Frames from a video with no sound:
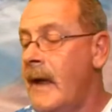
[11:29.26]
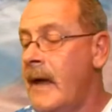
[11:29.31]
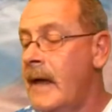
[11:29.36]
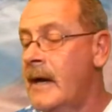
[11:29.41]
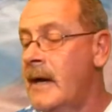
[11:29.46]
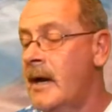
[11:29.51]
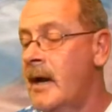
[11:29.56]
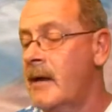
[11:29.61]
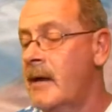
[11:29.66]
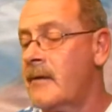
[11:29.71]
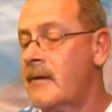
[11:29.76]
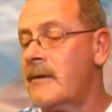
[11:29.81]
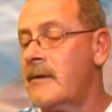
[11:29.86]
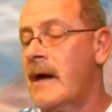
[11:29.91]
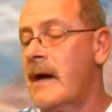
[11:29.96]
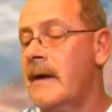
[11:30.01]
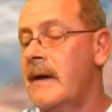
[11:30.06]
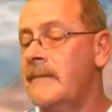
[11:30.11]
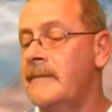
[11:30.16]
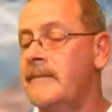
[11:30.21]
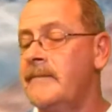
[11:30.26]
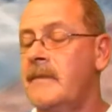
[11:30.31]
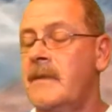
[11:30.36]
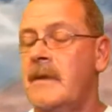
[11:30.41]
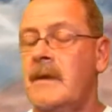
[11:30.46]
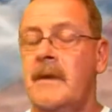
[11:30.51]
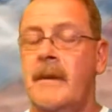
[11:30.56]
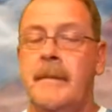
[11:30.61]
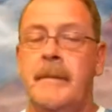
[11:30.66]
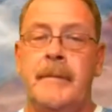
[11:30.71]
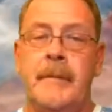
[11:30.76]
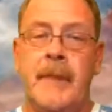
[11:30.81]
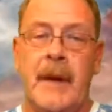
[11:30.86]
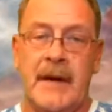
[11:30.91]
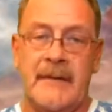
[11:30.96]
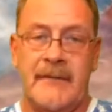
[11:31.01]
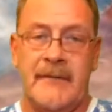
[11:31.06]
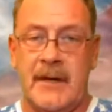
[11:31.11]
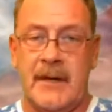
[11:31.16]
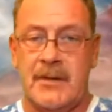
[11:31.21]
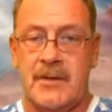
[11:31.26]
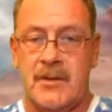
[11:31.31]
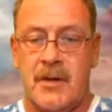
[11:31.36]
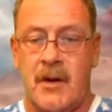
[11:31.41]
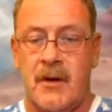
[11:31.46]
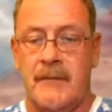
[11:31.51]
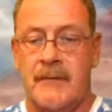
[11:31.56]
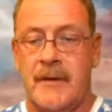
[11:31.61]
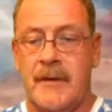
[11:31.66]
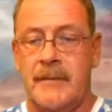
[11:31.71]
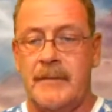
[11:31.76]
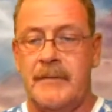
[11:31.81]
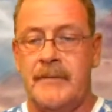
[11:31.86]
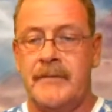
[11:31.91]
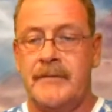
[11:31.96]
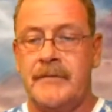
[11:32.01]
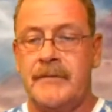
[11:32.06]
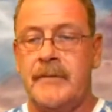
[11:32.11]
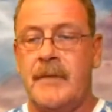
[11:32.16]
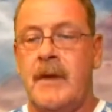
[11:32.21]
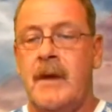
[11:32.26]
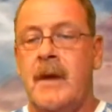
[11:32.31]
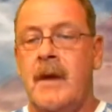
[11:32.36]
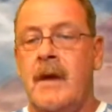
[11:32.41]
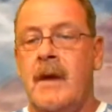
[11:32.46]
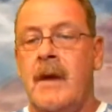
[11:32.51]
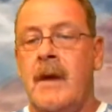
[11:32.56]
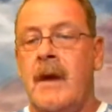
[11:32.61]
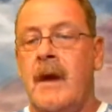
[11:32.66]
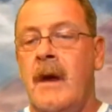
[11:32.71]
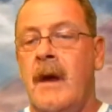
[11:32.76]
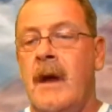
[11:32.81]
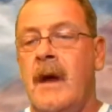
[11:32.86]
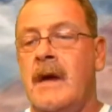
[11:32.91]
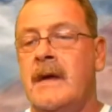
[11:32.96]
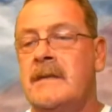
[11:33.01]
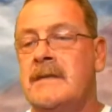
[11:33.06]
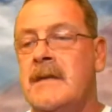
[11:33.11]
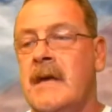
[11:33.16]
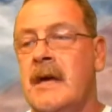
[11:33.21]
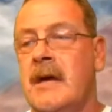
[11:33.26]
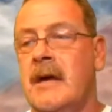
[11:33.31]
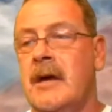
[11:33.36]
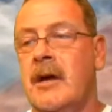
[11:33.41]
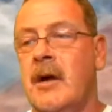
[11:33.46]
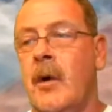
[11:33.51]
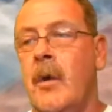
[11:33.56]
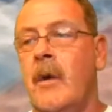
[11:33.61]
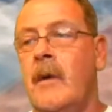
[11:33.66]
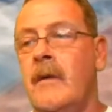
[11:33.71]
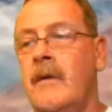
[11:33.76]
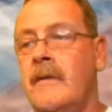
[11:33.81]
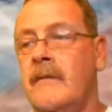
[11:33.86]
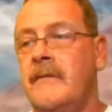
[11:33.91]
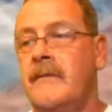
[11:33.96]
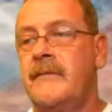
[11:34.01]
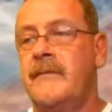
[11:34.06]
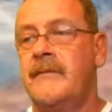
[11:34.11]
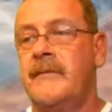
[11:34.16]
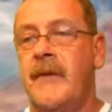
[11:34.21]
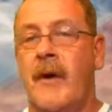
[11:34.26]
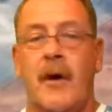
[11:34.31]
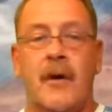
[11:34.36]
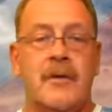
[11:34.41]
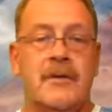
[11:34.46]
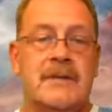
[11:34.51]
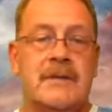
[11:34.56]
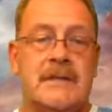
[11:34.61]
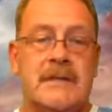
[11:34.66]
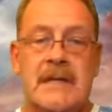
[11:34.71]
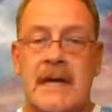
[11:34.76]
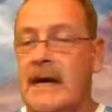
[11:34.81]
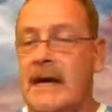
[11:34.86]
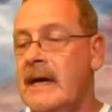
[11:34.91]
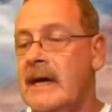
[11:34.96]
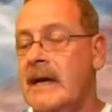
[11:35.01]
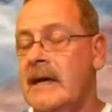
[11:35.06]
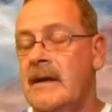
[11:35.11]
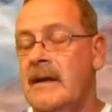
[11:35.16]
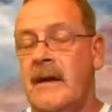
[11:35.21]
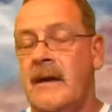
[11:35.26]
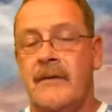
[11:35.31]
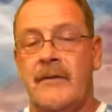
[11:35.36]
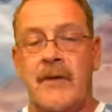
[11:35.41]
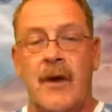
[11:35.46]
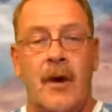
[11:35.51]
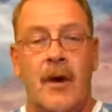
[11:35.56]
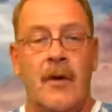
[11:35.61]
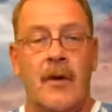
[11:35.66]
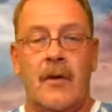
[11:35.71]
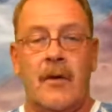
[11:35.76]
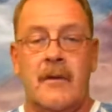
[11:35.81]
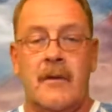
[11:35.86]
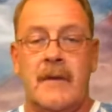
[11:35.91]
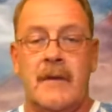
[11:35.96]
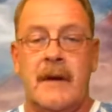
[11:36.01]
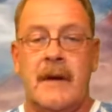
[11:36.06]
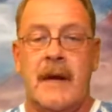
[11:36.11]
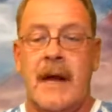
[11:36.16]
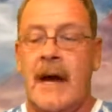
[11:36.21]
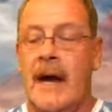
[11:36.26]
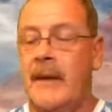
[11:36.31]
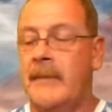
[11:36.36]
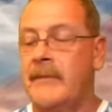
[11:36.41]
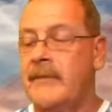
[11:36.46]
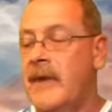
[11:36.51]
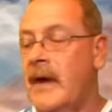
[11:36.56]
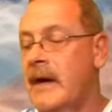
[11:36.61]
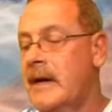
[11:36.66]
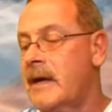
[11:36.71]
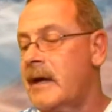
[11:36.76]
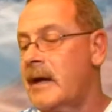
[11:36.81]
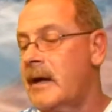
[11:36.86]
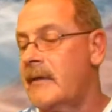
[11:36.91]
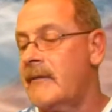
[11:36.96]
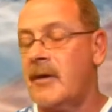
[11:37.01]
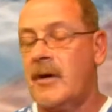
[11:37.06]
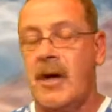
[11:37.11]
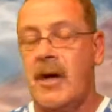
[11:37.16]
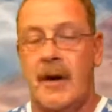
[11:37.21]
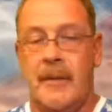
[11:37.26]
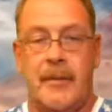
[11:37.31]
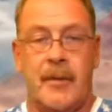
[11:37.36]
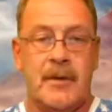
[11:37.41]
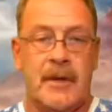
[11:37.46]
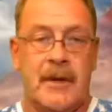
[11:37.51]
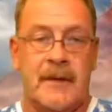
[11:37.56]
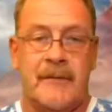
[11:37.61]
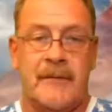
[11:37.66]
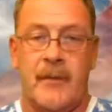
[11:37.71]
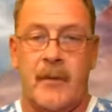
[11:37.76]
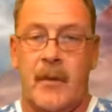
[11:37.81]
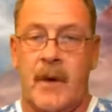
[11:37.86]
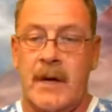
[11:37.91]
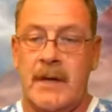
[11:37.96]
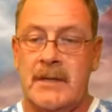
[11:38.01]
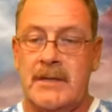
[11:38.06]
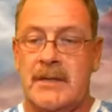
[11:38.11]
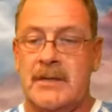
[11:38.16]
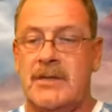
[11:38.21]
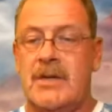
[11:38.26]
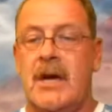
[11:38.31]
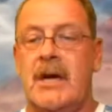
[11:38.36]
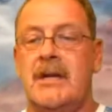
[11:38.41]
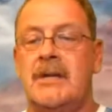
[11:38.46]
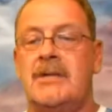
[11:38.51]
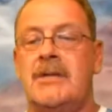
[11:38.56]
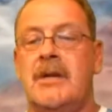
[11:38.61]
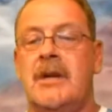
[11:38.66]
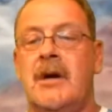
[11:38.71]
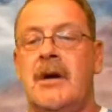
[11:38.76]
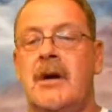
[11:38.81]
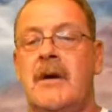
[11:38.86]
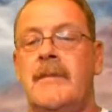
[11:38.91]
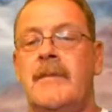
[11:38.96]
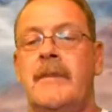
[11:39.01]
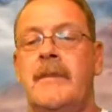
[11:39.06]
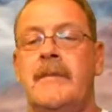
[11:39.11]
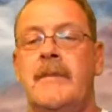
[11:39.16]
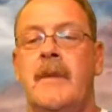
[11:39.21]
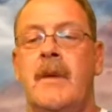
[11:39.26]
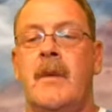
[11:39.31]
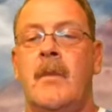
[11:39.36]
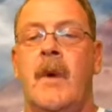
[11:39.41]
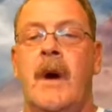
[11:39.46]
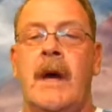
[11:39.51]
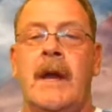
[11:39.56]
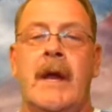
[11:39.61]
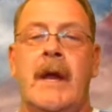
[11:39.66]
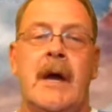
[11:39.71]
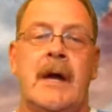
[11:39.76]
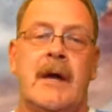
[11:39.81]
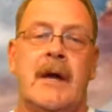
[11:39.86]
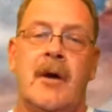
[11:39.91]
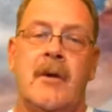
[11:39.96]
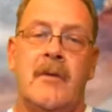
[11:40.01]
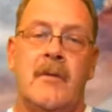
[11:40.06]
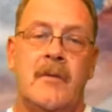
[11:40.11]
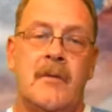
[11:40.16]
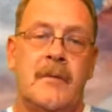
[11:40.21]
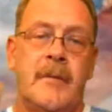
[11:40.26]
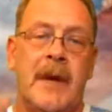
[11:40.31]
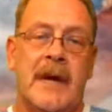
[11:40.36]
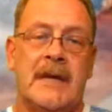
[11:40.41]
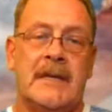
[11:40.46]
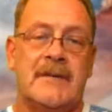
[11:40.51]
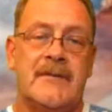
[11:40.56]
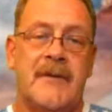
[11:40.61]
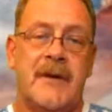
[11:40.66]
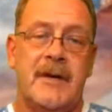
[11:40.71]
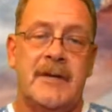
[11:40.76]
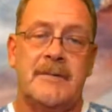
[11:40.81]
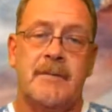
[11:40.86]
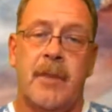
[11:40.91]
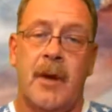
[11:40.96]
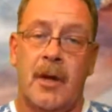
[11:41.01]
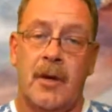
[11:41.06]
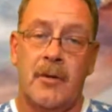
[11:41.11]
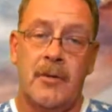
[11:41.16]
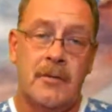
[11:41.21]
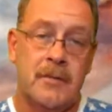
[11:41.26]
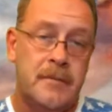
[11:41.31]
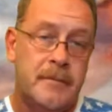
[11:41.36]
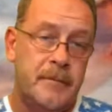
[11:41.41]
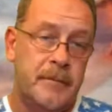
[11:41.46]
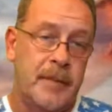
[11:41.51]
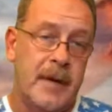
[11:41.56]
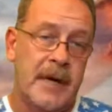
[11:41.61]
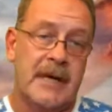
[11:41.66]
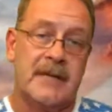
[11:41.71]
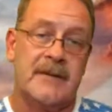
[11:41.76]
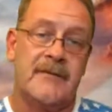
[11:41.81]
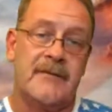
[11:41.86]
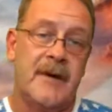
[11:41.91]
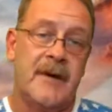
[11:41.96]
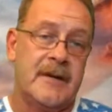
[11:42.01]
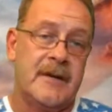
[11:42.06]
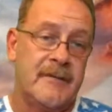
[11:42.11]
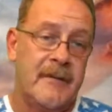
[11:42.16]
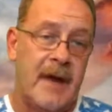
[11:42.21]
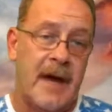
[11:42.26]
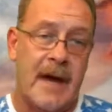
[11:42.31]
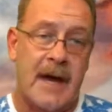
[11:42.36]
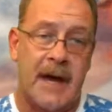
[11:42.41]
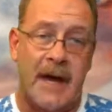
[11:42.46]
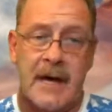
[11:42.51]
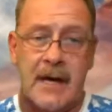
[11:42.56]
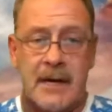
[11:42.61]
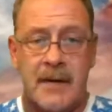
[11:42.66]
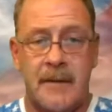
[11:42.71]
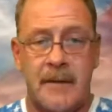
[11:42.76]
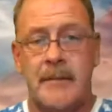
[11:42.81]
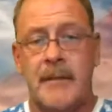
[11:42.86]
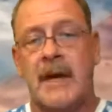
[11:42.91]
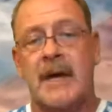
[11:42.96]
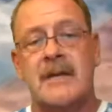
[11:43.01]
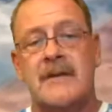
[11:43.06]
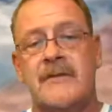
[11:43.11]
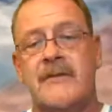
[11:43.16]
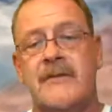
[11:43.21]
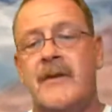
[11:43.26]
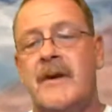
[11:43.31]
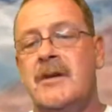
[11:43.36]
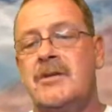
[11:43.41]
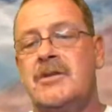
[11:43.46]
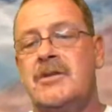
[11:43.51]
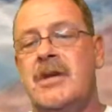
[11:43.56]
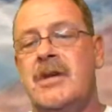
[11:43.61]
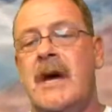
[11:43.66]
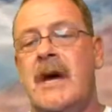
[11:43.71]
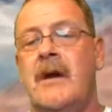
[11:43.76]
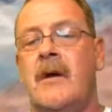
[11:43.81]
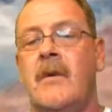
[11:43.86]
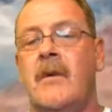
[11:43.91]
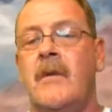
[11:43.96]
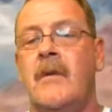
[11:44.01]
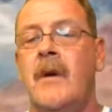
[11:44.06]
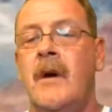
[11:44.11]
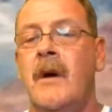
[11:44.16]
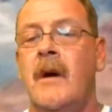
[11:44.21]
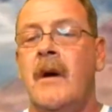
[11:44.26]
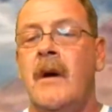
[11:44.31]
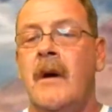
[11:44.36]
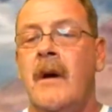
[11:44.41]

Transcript: And another thing, big fish trophy. Instead of going first, second, and third, I'm thinking of a couple different ways to change it up. Why not go biggest fish blue, biggest fish flathead, and biggest fish channel?